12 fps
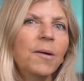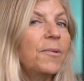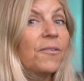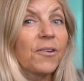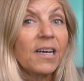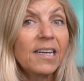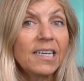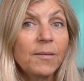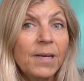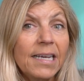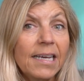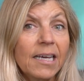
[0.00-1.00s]
But if you're not into
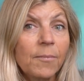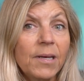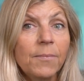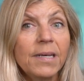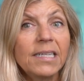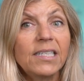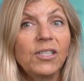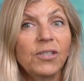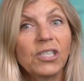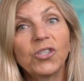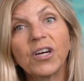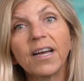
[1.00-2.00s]
making commitments, you
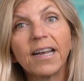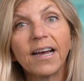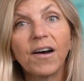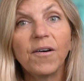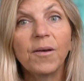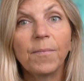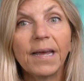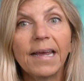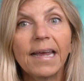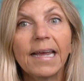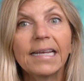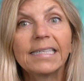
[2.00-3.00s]
can try it out and
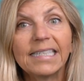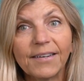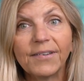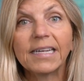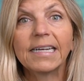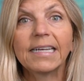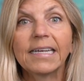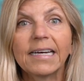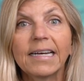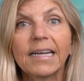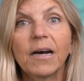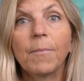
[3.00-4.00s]
pay
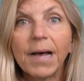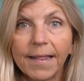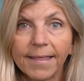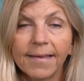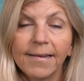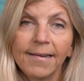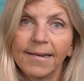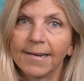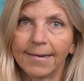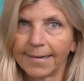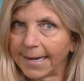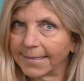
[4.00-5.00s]
$7.99 a month.
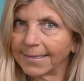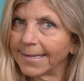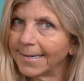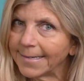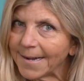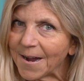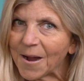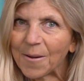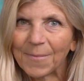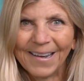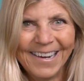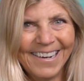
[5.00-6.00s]
Cancel anytime.